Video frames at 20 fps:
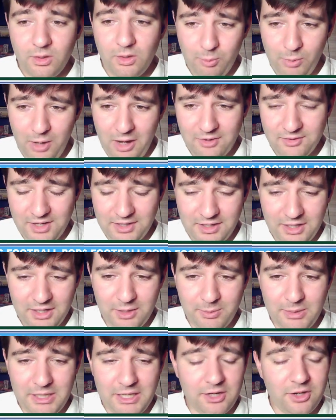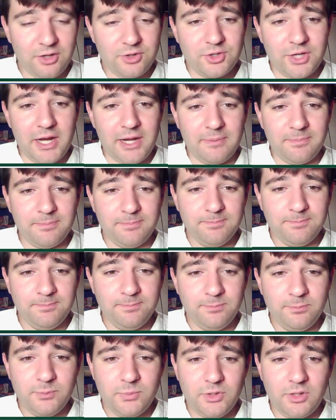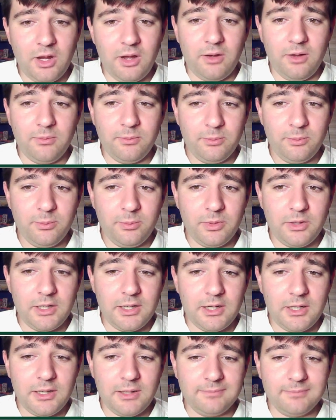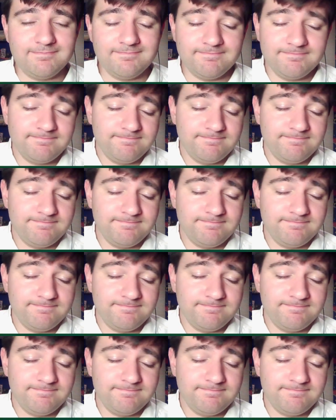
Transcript: Browns, I think, could be in good shape. So, but um,